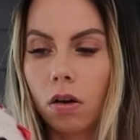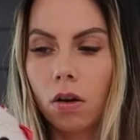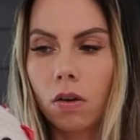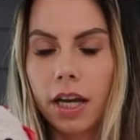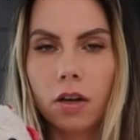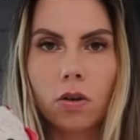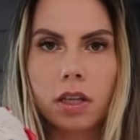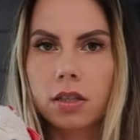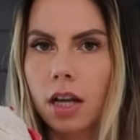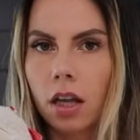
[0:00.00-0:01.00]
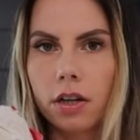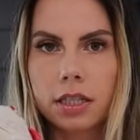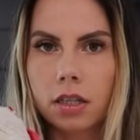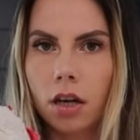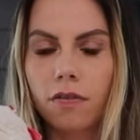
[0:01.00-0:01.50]
Oh, I know, this color
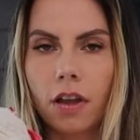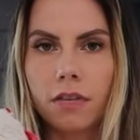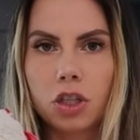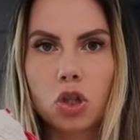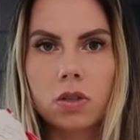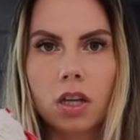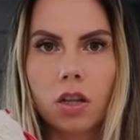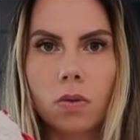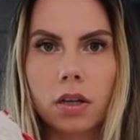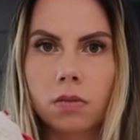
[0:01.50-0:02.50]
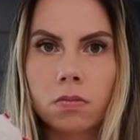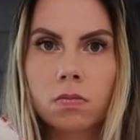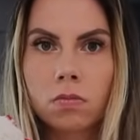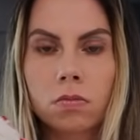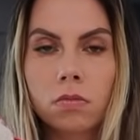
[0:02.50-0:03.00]
isn't good, Fluff. Let's choose another one.
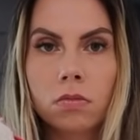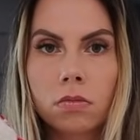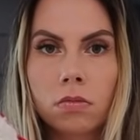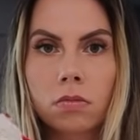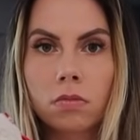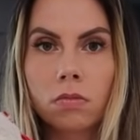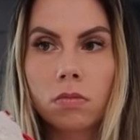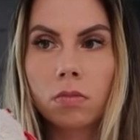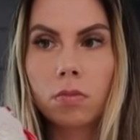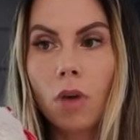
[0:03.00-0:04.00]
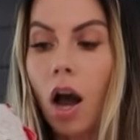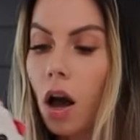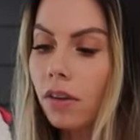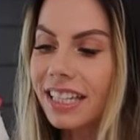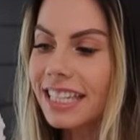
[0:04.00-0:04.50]

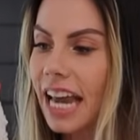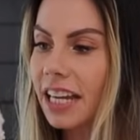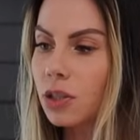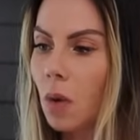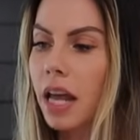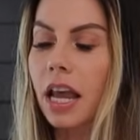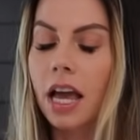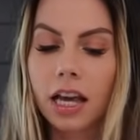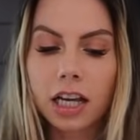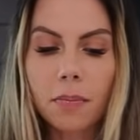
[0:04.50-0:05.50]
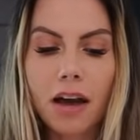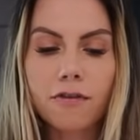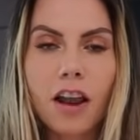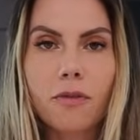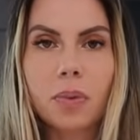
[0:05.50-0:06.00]
Oh, that's a nice one. Come
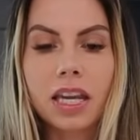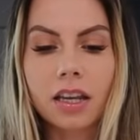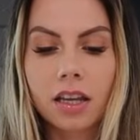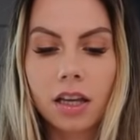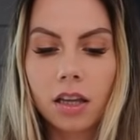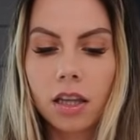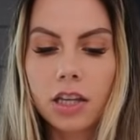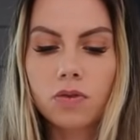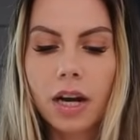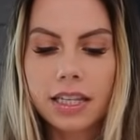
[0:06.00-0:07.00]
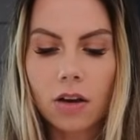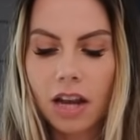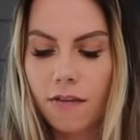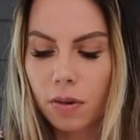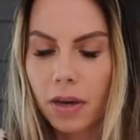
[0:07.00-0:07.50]
on, Fluffbean. Let's write down
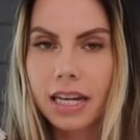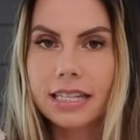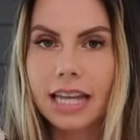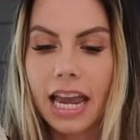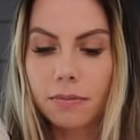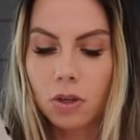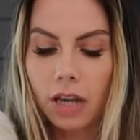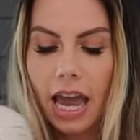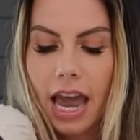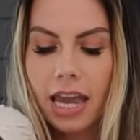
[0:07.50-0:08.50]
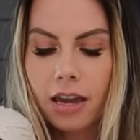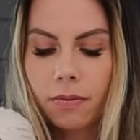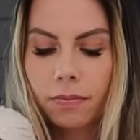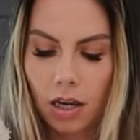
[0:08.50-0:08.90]
everybody's names, okay?